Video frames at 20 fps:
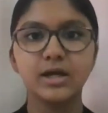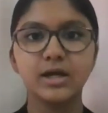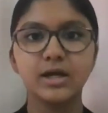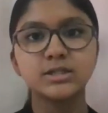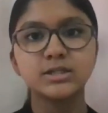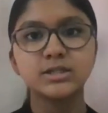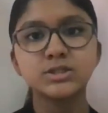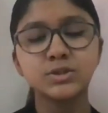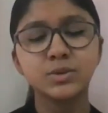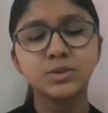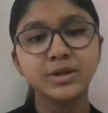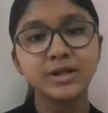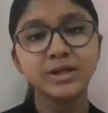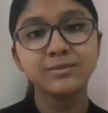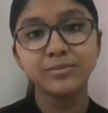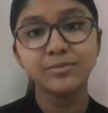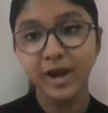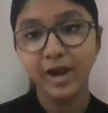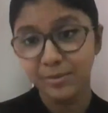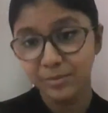So
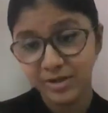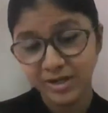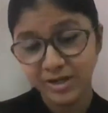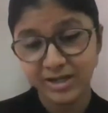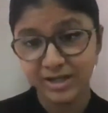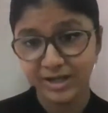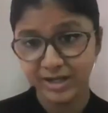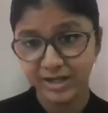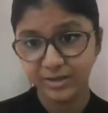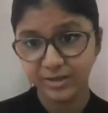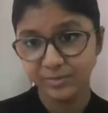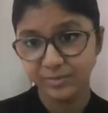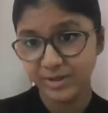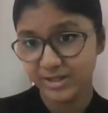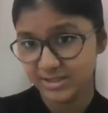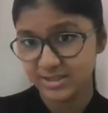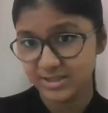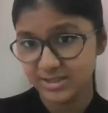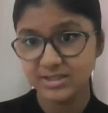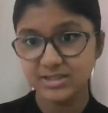in primary
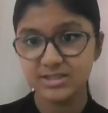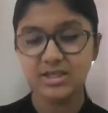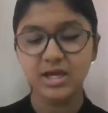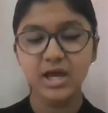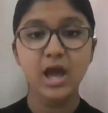databases,